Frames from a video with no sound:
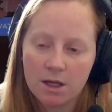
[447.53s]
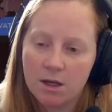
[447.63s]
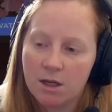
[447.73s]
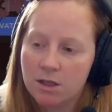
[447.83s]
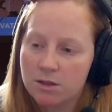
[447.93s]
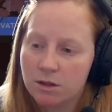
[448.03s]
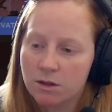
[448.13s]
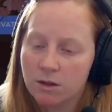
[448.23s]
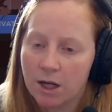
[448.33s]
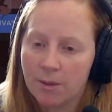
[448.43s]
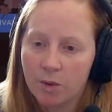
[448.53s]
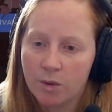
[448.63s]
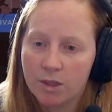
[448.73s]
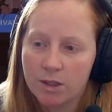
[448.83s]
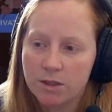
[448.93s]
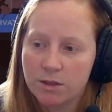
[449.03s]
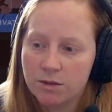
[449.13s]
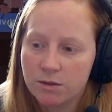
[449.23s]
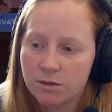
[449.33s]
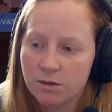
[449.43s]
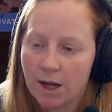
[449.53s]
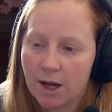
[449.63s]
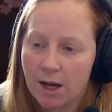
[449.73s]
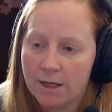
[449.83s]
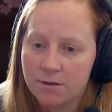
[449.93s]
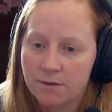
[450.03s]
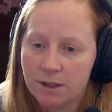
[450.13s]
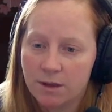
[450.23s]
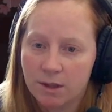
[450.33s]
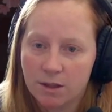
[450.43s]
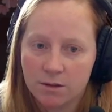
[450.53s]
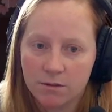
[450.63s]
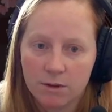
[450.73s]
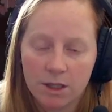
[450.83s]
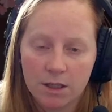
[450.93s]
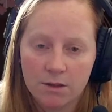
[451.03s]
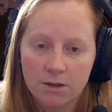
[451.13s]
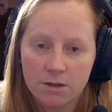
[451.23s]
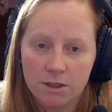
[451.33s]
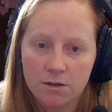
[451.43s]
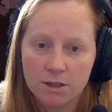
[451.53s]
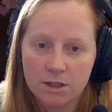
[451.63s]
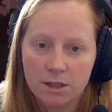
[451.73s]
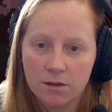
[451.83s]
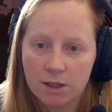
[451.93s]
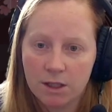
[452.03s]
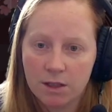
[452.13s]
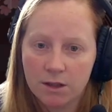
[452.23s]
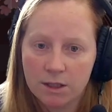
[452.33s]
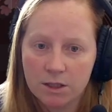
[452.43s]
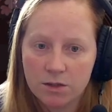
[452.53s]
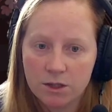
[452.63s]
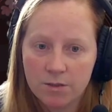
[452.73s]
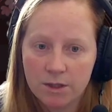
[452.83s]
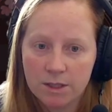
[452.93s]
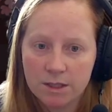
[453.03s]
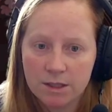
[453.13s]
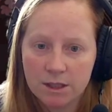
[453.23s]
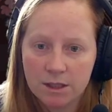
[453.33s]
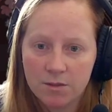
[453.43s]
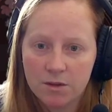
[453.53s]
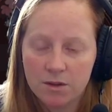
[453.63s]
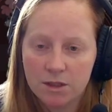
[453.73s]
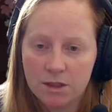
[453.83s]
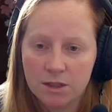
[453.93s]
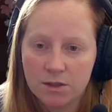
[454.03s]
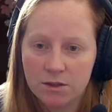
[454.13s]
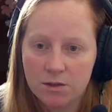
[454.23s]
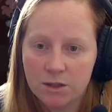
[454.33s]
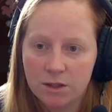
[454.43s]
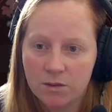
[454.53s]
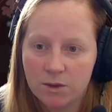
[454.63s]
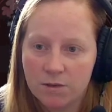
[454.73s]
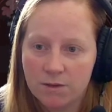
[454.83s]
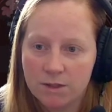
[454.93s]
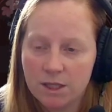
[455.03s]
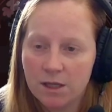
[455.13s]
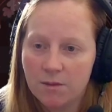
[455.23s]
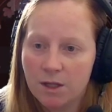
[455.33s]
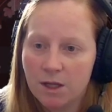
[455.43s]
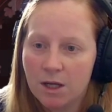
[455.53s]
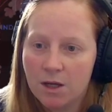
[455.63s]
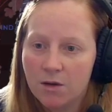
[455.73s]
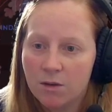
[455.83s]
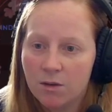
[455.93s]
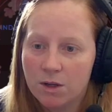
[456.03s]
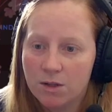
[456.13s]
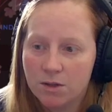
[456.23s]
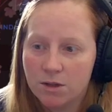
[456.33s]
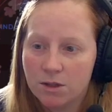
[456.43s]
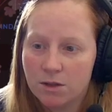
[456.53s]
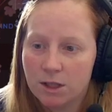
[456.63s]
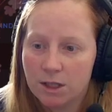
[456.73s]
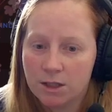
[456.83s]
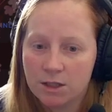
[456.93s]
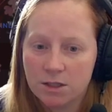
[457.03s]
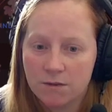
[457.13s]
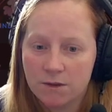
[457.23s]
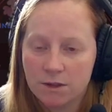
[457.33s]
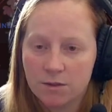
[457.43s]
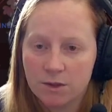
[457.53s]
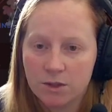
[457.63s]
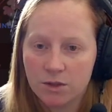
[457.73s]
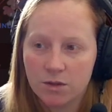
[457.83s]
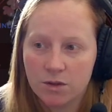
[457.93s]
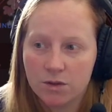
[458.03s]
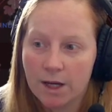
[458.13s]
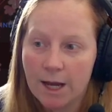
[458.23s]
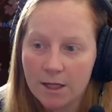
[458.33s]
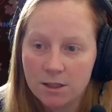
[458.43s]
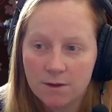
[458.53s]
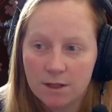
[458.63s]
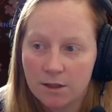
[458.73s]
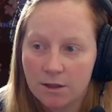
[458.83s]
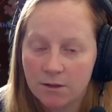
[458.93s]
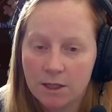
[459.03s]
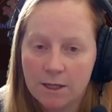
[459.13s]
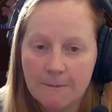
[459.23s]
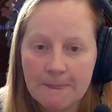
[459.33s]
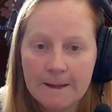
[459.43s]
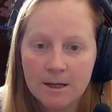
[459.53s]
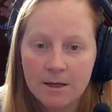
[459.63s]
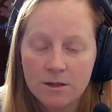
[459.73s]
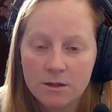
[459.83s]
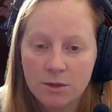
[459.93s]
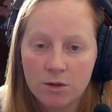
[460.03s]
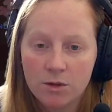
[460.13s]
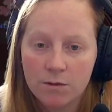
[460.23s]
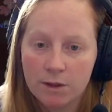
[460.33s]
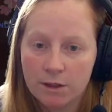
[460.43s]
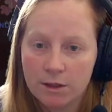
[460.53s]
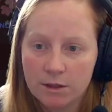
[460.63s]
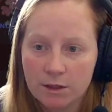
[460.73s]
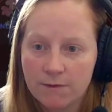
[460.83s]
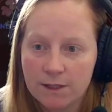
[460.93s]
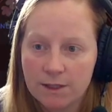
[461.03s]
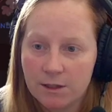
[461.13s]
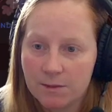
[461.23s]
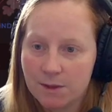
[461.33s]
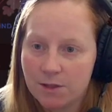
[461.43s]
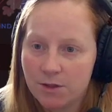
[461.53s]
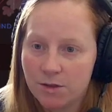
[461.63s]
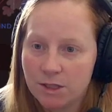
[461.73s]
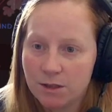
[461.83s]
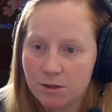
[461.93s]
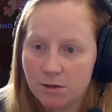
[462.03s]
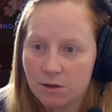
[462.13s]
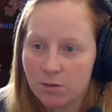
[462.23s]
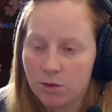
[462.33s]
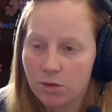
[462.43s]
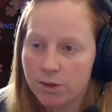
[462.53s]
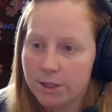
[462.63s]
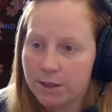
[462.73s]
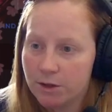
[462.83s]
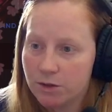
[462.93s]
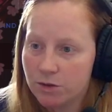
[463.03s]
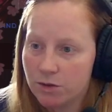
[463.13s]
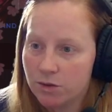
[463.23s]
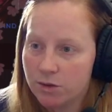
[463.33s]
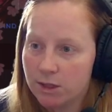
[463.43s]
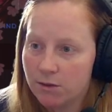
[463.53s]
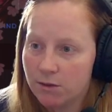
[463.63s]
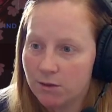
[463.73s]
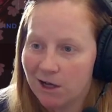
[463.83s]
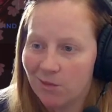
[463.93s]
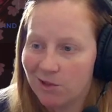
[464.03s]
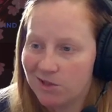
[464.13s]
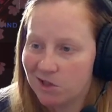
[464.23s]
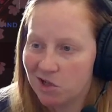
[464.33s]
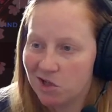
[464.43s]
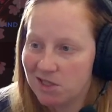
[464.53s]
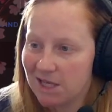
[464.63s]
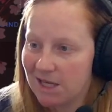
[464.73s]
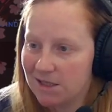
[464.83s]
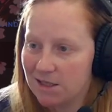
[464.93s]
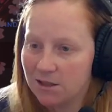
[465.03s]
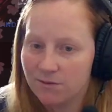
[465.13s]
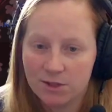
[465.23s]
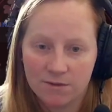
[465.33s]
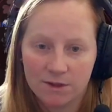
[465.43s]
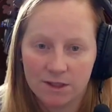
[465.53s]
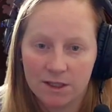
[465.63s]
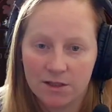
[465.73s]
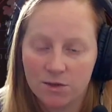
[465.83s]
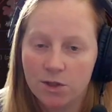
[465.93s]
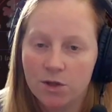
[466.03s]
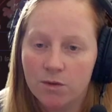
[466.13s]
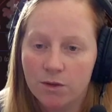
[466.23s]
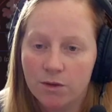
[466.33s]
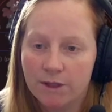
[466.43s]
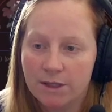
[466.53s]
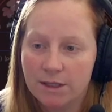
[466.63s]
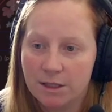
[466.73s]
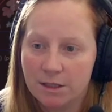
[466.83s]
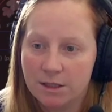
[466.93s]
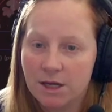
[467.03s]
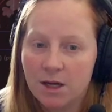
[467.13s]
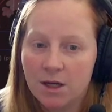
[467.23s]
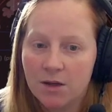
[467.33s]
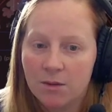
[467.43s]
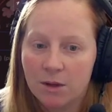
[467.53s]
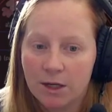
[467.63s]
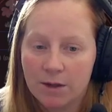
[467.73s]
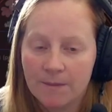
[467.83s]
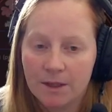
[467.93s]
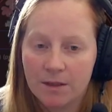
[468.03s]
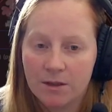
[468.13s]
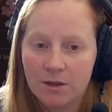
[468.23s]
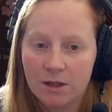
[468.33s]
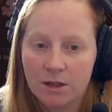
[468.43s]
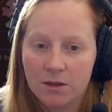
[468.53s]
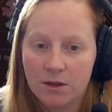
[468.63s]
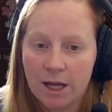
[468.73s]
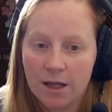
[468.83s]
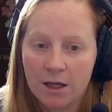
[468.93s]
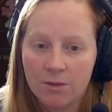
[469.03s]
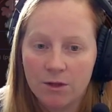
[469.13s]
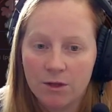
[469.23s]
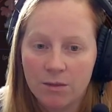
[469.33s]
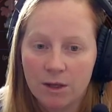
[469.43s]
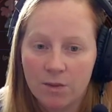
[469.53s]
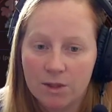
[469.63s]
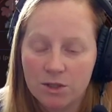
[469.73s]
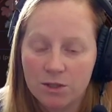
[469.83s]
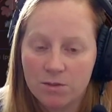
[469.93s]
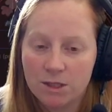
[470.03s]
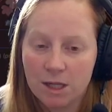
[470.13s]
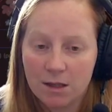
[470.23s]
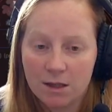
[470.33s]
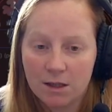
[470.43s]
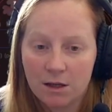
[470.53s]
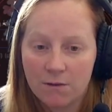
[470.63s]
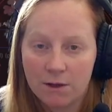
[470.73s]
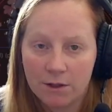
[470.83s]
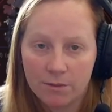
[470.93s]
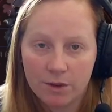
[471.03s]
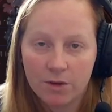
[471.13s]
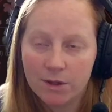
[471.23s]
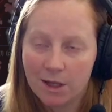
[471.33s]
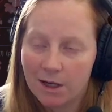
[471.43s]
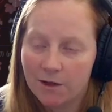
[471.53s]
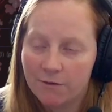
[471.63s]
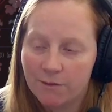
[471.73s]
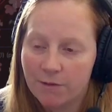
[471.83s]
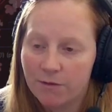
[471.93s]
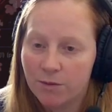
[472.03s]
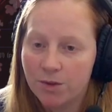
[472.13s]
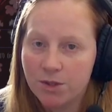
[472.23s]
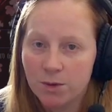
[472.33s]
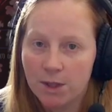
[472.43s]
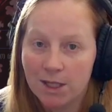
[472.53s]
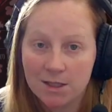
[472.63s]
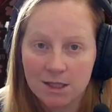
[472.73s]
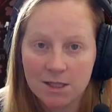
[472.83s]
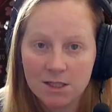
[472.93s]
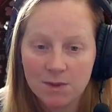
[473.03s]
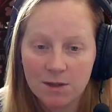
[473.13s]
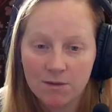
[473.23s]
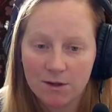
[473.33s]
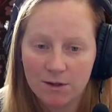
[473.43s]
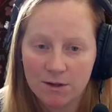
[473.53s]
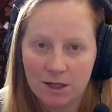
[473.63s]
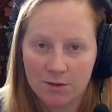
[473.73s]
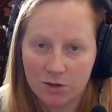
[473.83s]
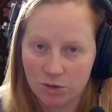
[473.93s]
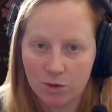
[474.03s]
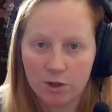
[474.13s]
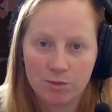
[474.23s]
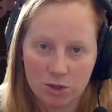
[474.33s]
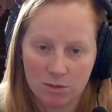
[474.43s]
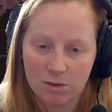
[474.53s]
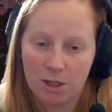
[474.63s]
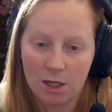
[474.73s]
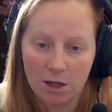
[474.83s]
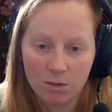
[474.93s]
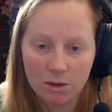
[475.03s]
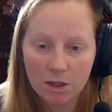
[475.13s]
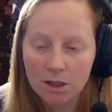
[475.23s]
So I'm going to activate command, right? So then it'll say right here, next stream, it's enabled, next stream in whatever time. We're also going to click on this stuff because I'm going to show you. So I activated it, right? So I'm going to go over here to advanced settings because you'll see this global cooldown, user cooldown, how much it costs, access level, stuff like that. So we're going to go to advanced settings, right? You can either enable the command when the stream is online, offline, or both. I have mine for both so I can test mine rather than throwing up a stream and making it work.